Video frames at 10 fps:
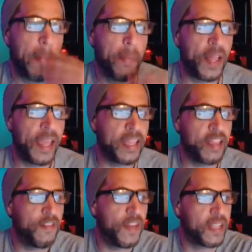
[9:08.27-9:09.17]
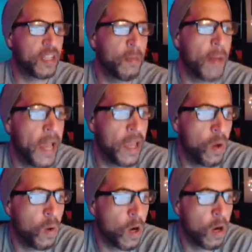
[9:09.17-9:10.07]
playing the victim, I
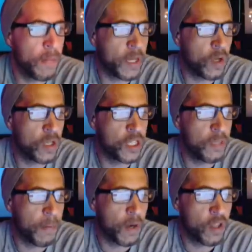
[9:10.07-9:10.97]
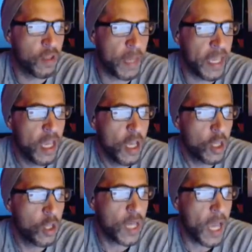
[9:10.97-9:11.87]
owe her because she birthed me,
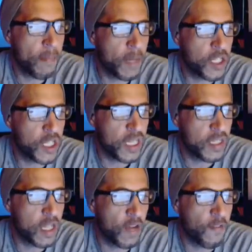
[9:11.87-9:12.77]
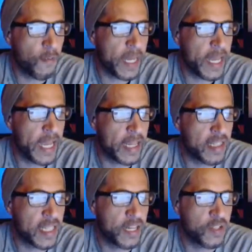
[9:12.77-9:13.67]
look how much she has done for me,
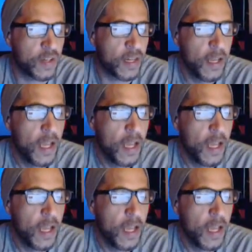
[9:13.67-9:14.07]
etc.